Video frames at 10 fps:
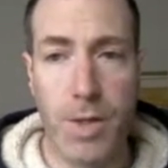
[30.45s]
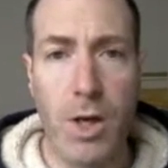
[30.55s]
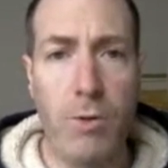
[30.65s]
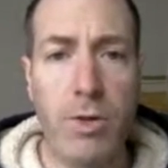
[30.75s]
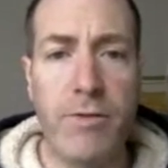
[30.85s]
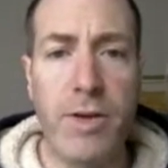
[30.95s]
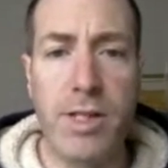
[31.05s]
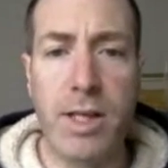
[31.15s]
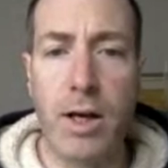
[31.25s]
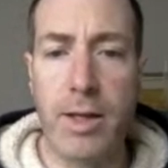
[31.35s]
Well, the first
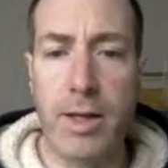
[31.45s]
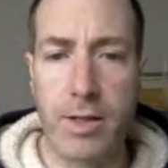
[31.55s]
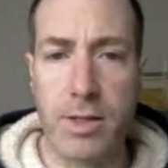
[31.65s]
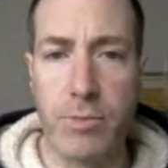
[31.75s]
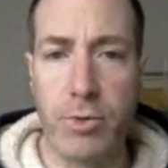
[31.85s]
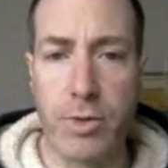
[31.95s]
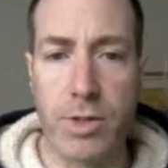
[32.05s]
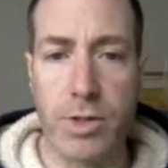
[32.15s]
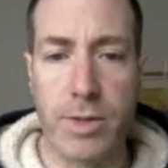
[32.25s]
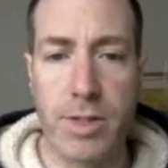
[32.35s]
thing I think is important to
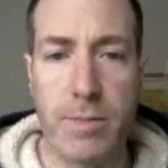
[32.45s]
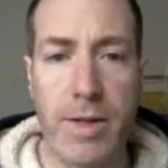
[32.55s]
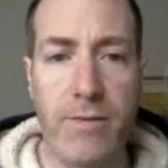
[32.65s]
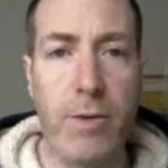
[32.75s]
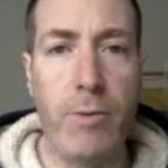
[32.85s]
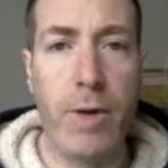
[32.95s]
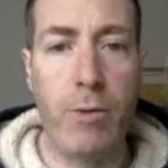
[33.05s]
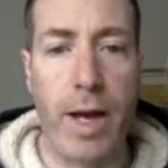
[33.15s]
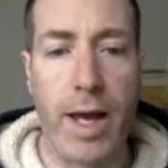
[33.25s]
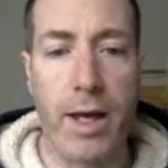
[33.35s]
do is to be very well
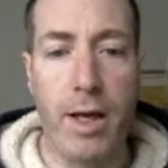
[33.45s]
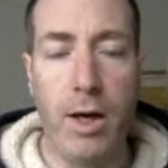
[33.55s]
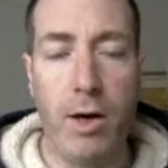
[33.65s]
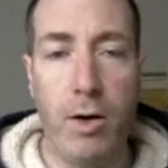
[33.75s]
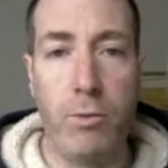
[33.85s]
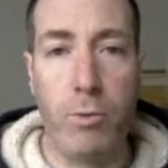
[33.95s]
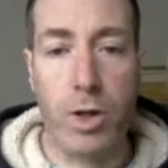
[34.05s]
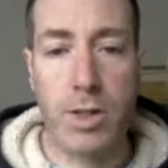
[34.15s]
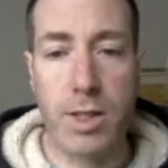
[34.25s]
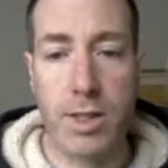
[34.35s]
aware of
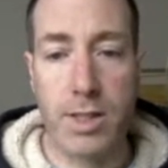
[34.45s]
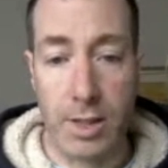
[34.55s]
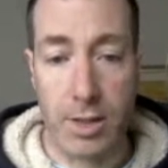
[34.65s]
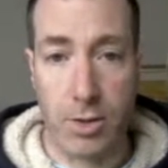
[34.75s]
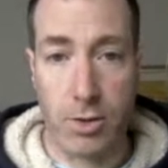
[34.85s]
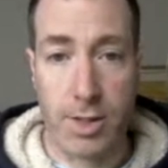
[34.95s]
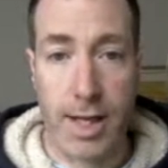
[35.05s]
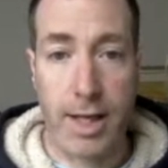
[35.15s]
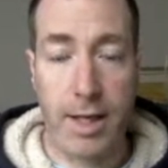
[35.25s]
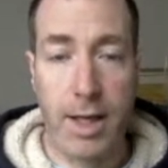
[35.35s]
what cylinder looks
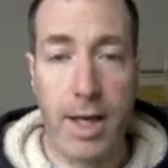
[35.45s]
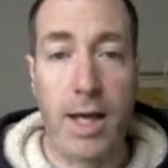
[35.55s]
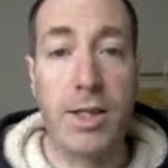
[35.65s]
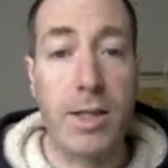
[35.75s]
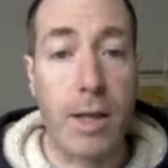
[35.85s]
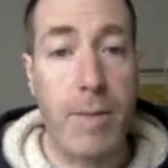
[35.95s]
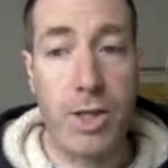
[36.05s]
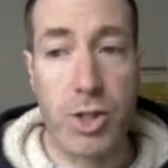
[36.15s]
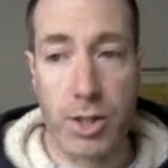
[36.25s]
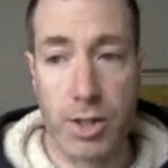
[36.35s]
like and the
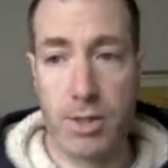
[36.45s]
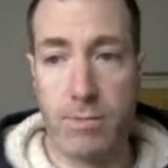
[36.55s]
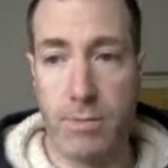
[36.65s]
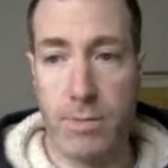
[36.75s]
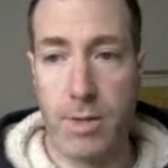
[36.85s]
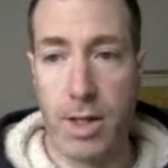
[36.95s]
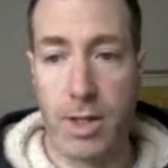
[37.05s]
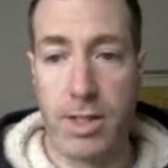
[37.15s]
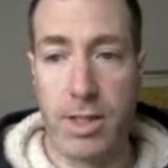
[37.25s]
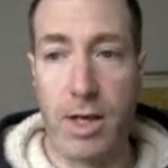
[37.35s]
dimensions. And you
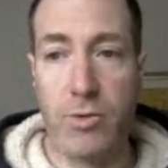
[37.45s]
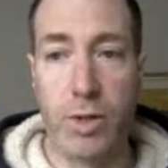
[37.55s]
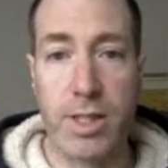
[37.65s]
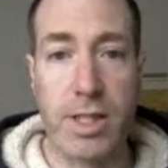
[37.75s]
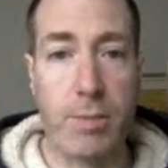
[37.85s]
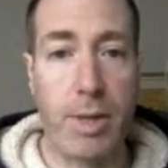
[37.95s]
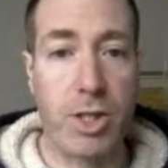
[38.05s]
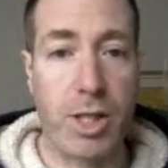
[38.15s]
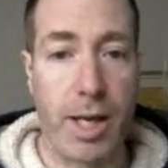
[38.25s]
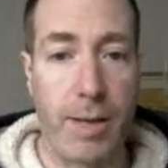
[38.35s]
can see I've drawn it in the
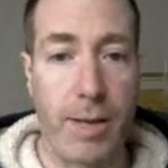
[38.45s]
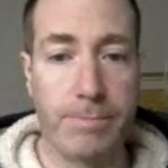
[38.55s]
picture there.